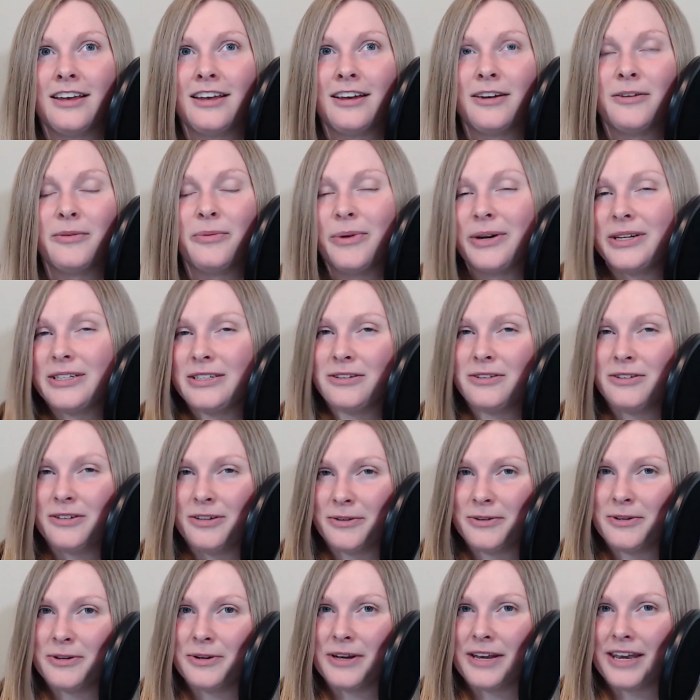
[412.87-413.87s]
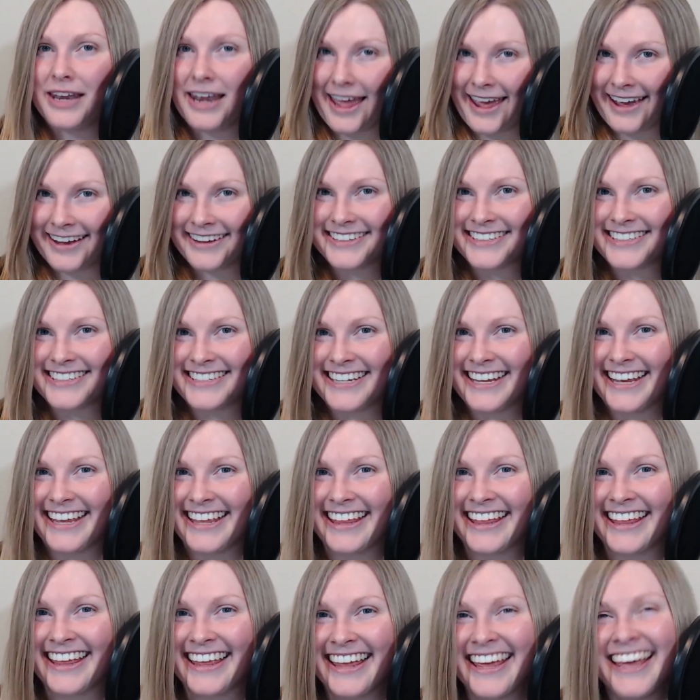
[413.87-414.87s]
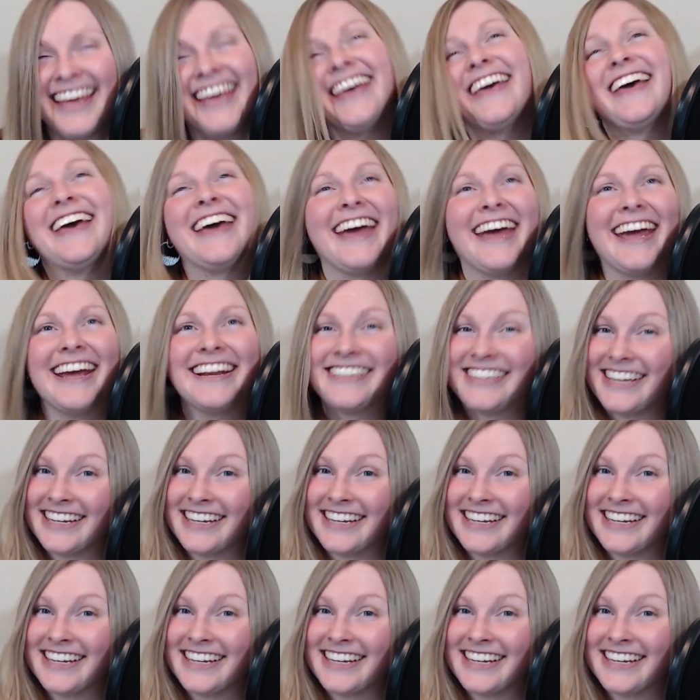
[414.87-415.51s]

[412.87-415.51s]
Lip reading: what do you do next? It